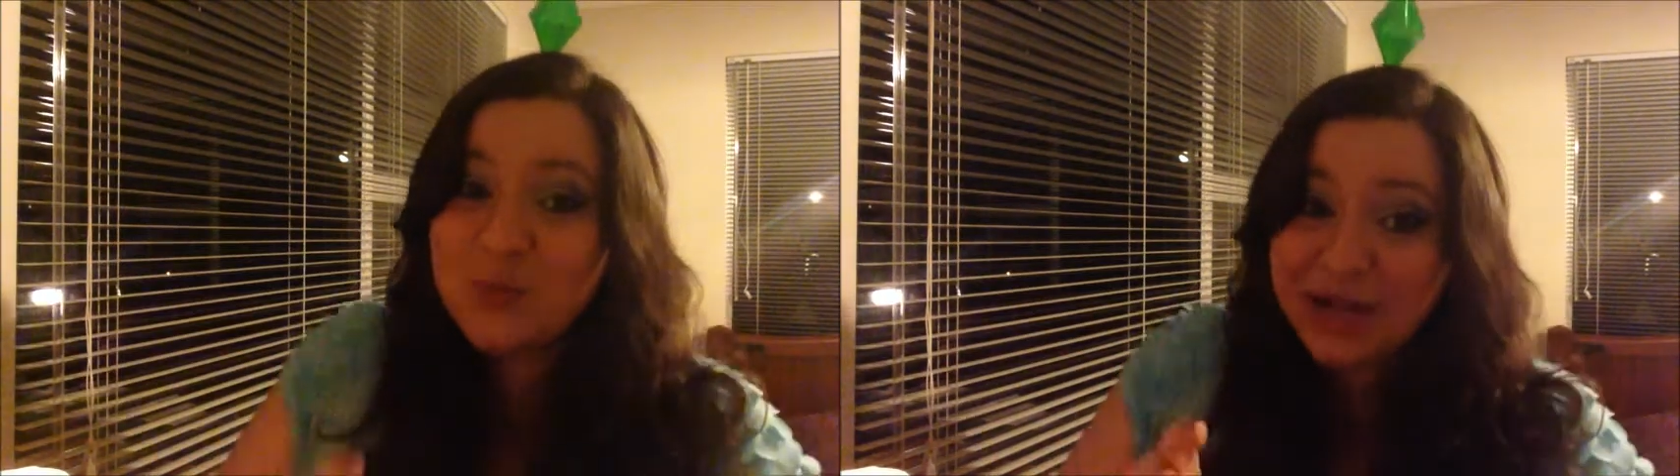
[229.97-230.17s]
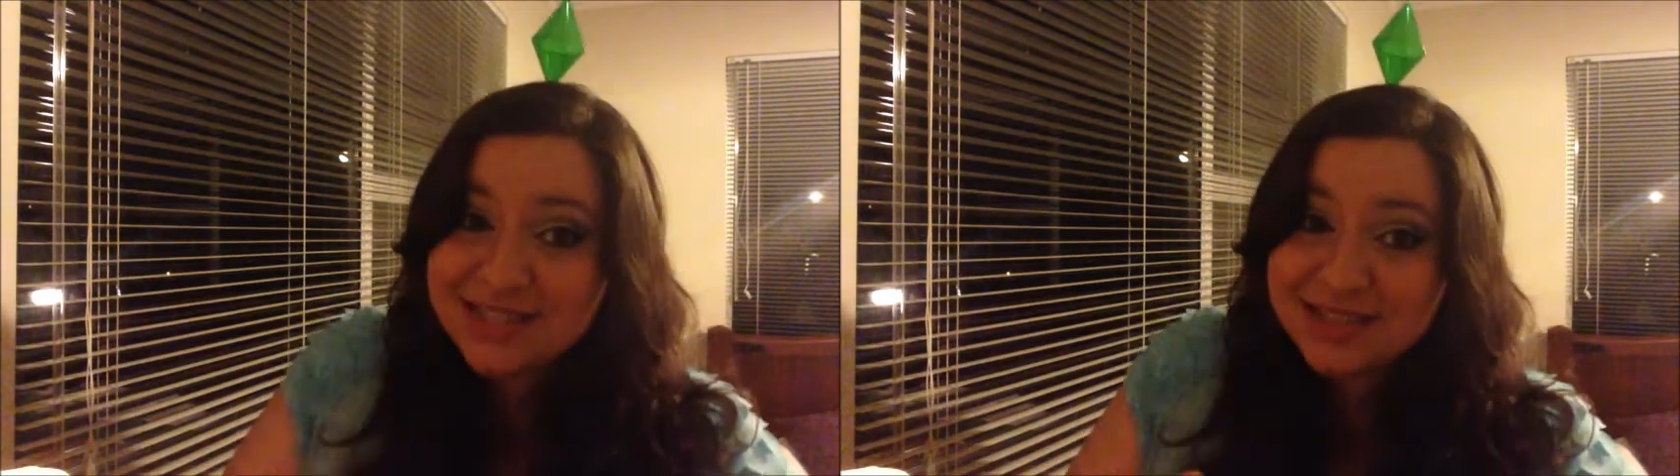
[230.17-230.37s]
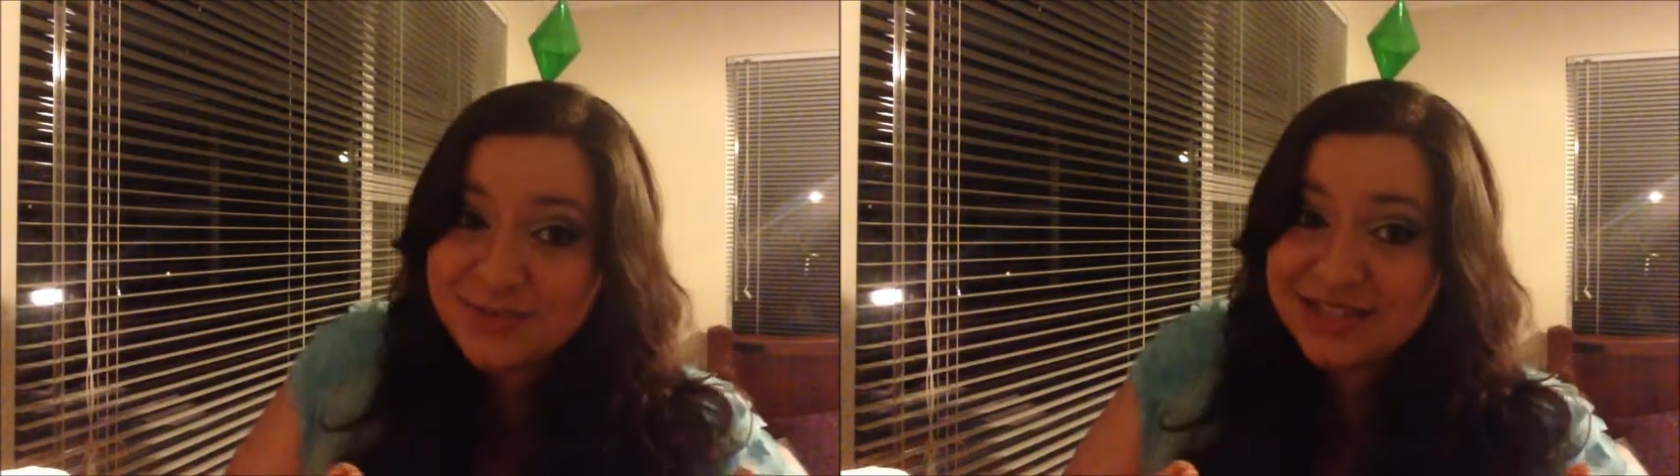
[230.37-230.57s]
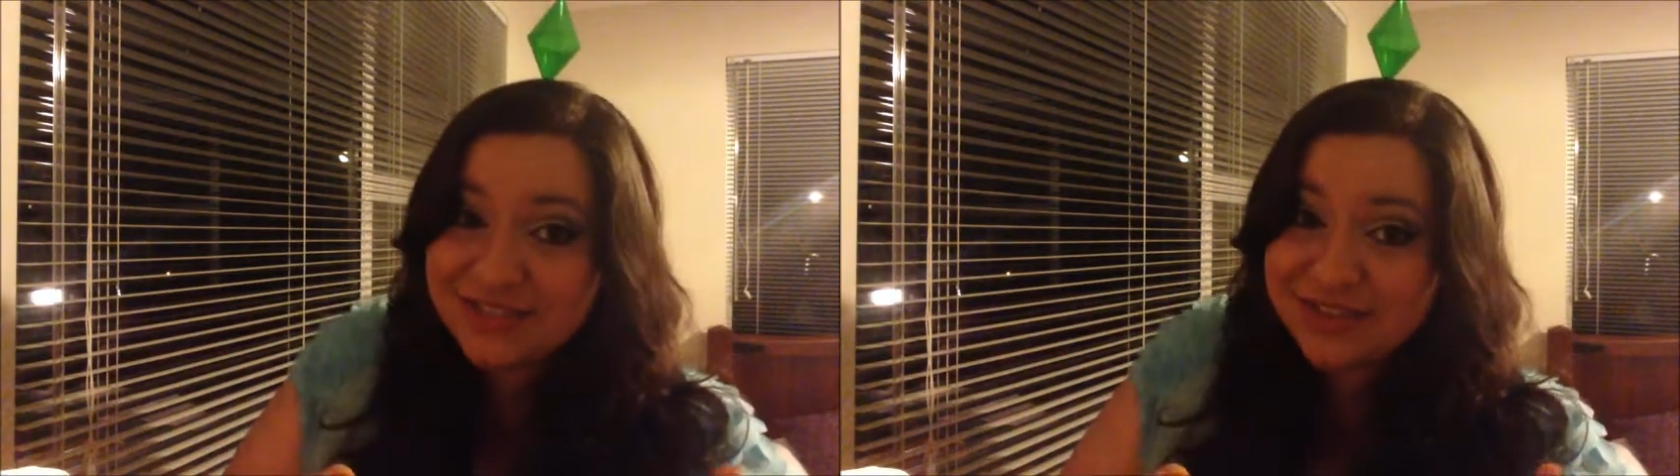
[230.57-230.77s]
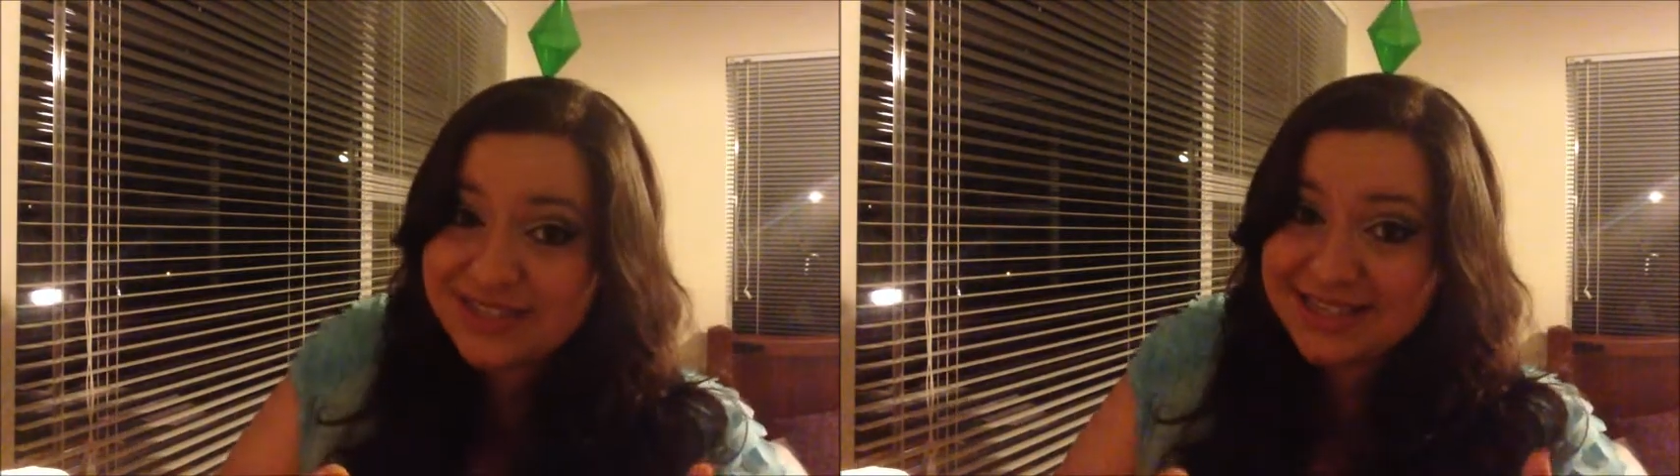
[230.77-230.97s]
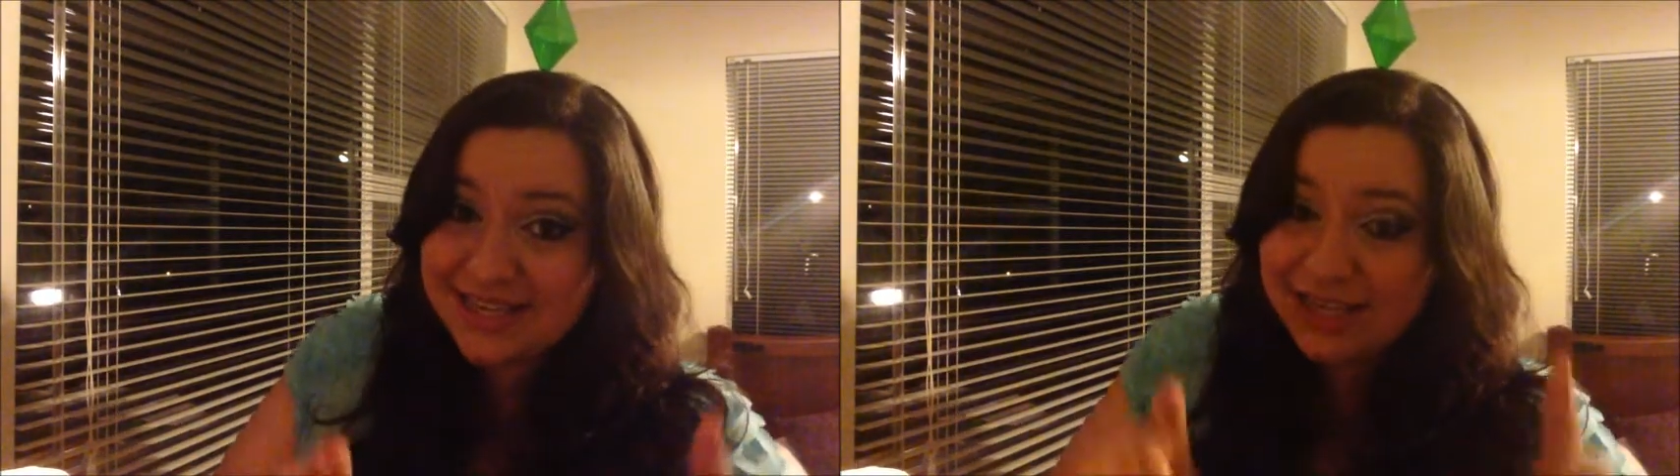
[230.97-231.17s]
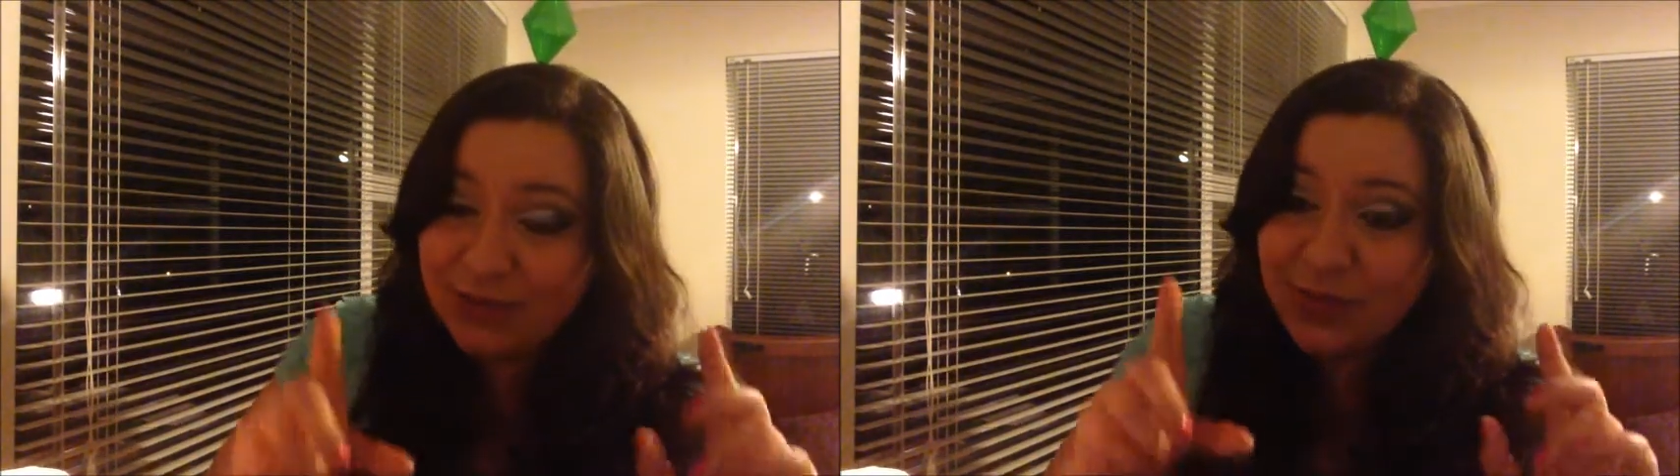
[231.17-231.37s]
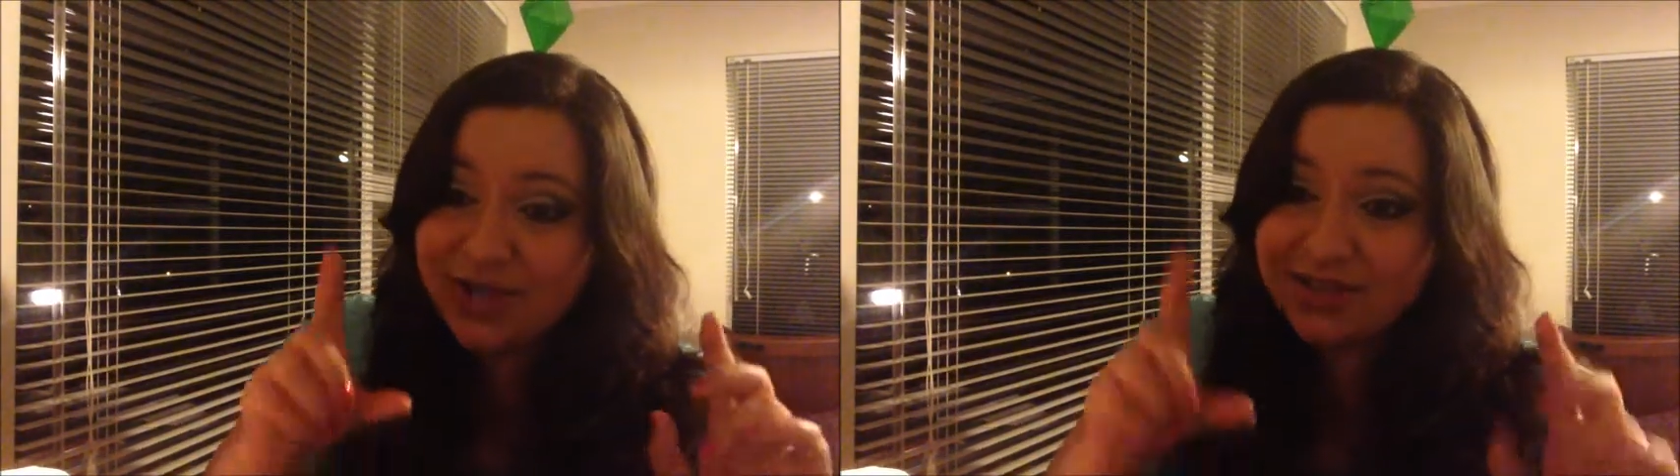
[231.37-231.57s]
one specific
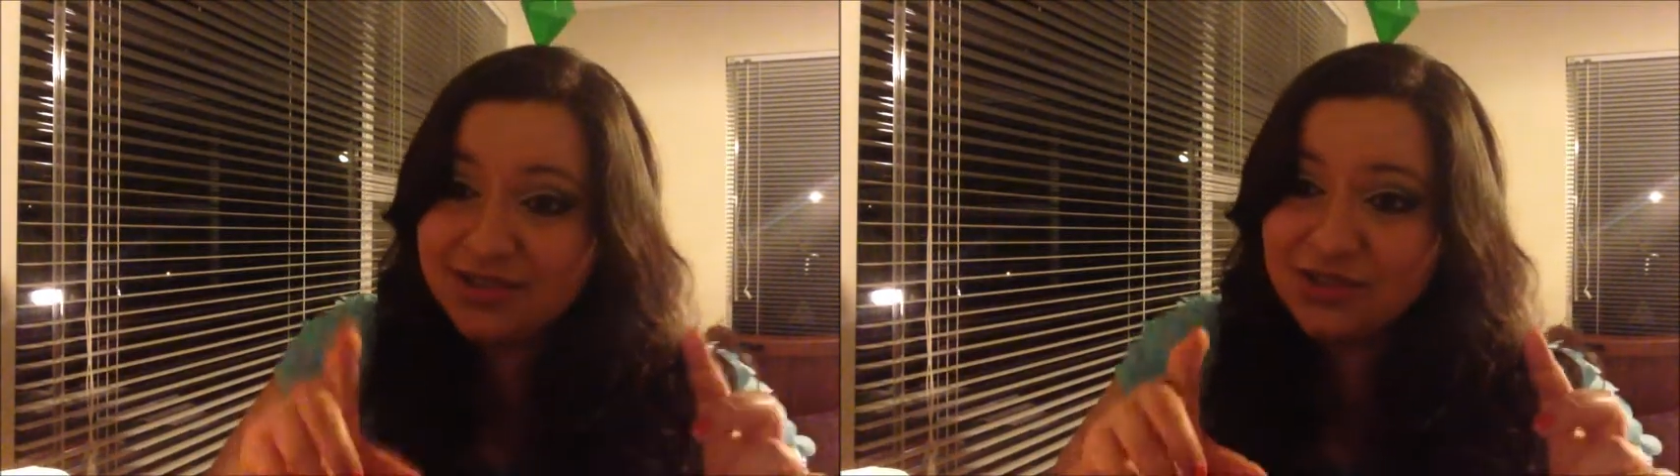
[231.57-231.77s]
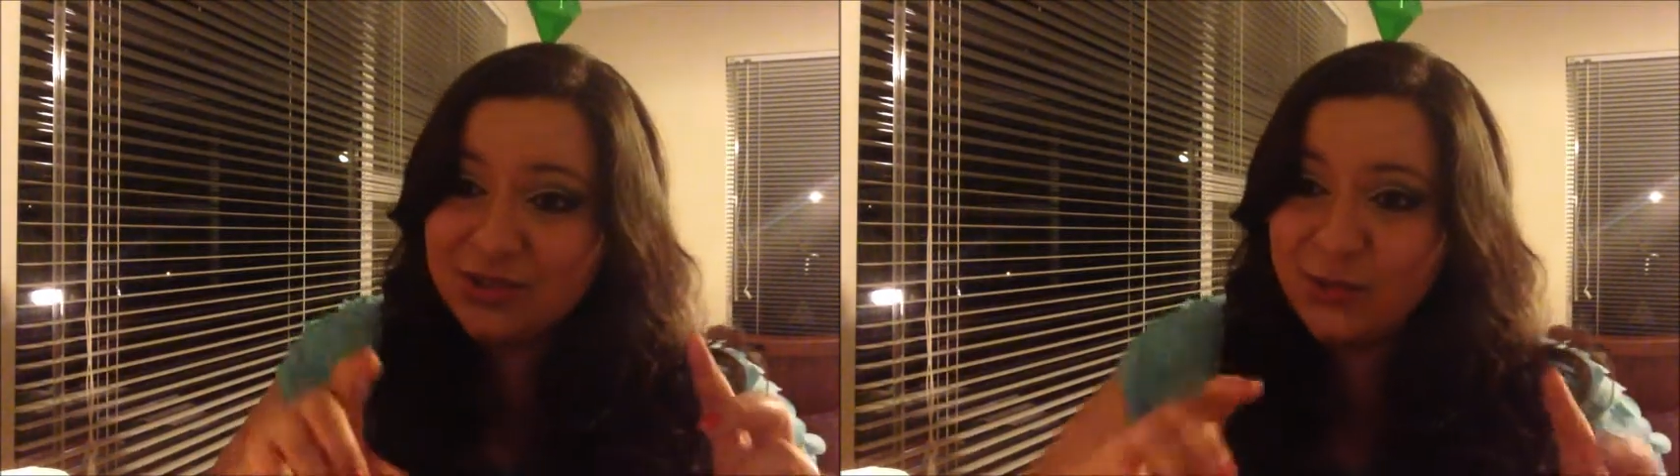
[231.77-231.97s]
scene with Dr.